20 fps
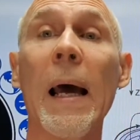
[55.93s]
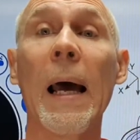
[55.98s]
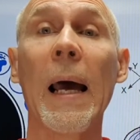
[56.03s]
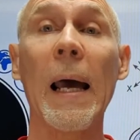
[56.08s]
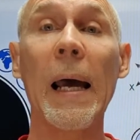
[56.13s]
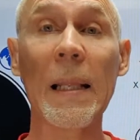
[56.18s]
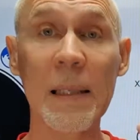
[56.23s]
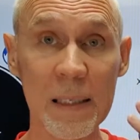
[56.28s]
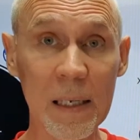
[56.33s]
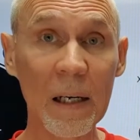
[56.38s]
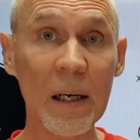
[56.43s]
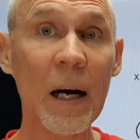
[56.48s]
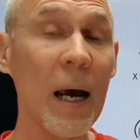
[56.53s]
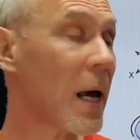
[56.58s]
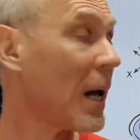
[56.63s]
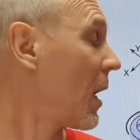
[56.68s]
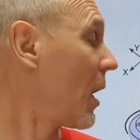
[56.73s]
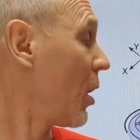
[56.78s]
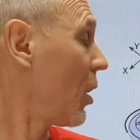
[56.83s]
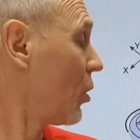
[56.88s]
And there
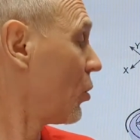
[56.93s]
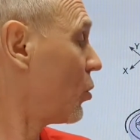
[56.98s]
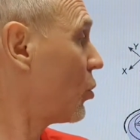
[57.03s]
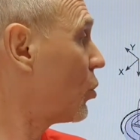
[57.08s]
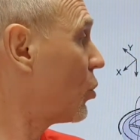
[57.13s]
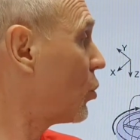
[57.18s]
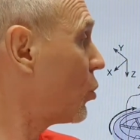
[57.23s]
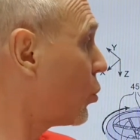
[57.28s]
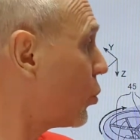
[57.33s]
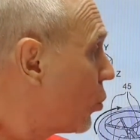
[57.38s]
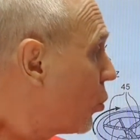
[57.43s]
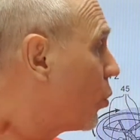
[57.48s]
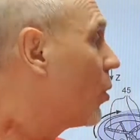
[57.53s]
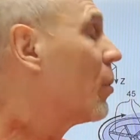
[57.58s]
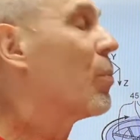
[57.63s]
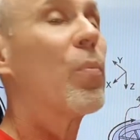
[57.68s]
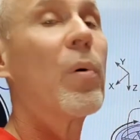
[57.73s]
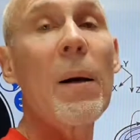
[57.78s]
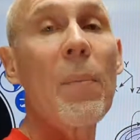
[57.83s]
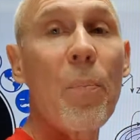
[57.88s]
are two
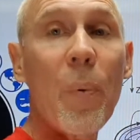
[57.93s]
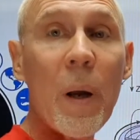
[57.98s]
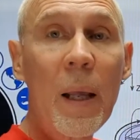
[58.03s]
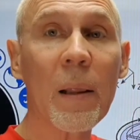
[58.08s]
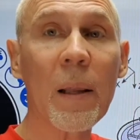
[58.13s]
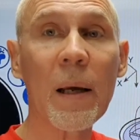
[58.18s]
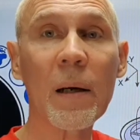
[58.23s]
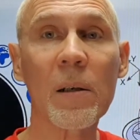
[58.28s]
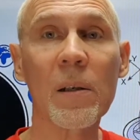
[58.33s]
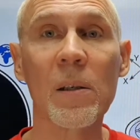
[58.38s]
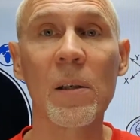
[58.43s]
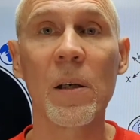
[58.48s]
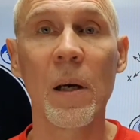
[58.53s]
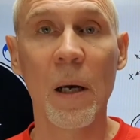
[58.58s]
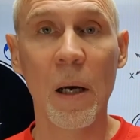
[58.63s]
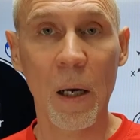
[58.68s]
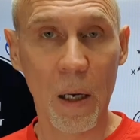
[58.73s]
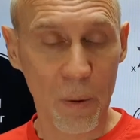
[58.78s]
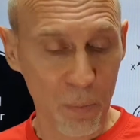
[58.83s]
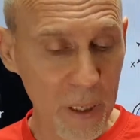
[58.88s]
propellers
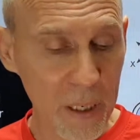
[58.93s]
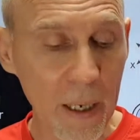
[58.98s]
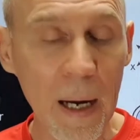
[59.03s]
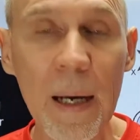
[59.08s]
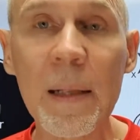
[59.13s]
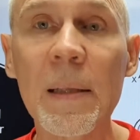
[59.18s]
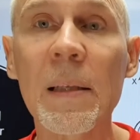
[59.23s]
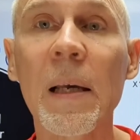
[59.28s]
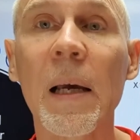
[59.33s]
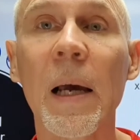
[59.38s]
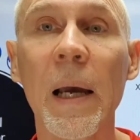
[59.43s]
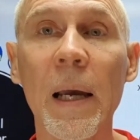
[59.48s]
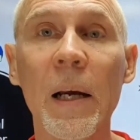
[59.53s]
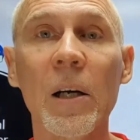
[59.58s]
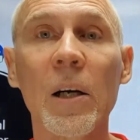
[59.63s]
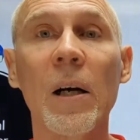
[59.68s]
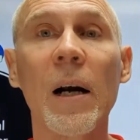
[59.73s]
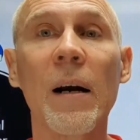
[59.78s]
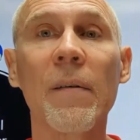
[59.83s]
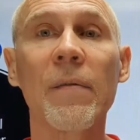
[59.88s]
behind the
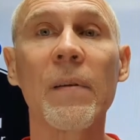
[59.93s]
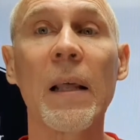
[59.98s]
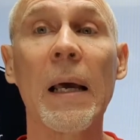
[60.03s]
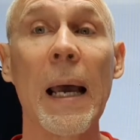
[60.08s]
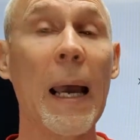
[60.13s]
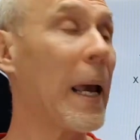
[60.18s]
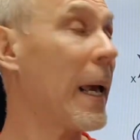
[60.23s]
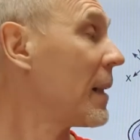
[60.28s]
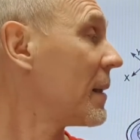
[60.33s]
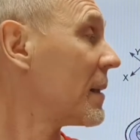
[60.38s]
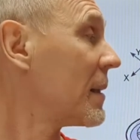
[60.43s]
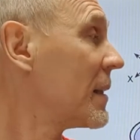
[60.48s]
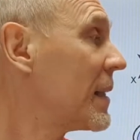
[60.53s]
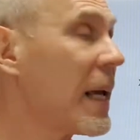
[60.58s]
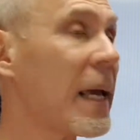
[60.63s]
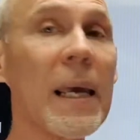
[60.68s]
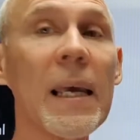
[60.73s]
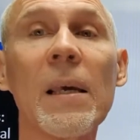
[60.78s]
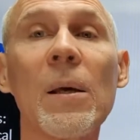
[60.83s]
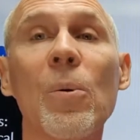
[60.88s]
aircraft, and
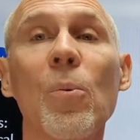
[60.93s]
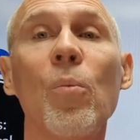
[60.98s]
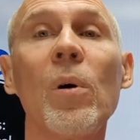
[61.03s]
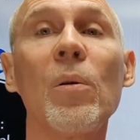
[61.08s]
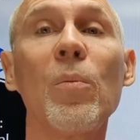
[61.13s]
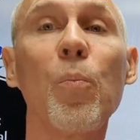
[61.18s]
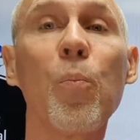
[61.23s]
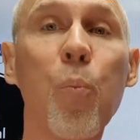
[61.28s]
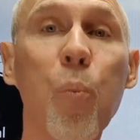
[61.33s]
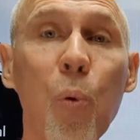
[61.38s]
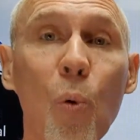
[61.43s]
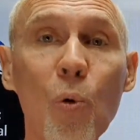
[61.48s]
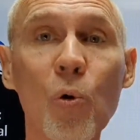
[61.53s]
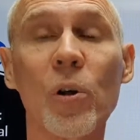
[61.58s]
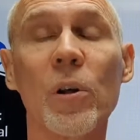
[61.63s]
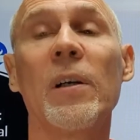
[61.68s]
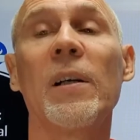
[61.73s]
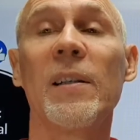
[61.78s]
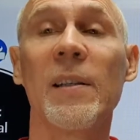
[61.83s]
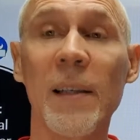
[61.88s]
they will
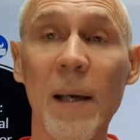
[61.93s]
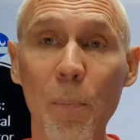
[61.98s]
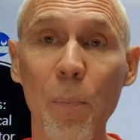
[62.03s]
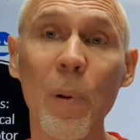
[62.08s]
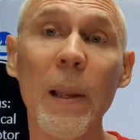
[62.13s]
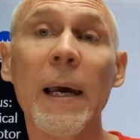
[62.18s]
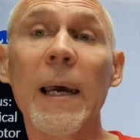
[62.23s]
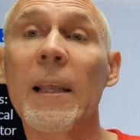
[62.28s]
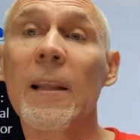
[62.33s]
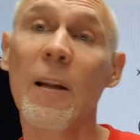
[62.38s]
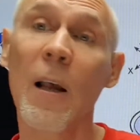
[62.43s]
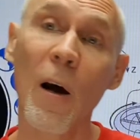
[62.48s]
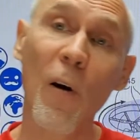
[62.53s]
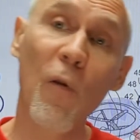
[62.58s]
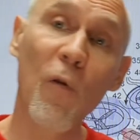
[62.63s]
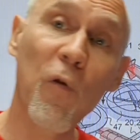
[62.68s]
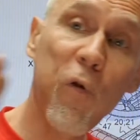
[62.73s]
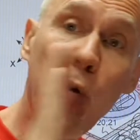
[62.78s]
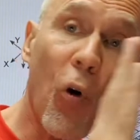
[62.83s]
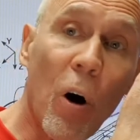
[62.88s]
push the plane
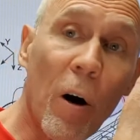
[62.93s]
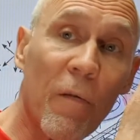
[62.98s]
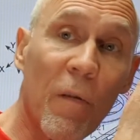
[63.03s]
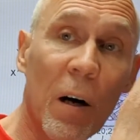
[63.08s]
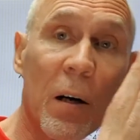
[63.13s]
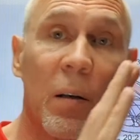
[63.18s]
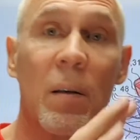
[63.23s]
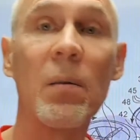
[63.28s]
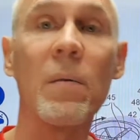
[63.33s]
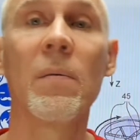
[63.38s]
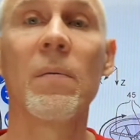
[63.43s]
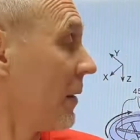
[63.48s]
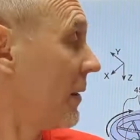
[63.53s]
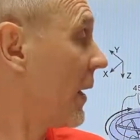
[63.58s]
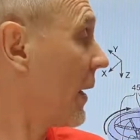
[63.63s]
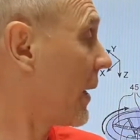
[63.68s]
forward. The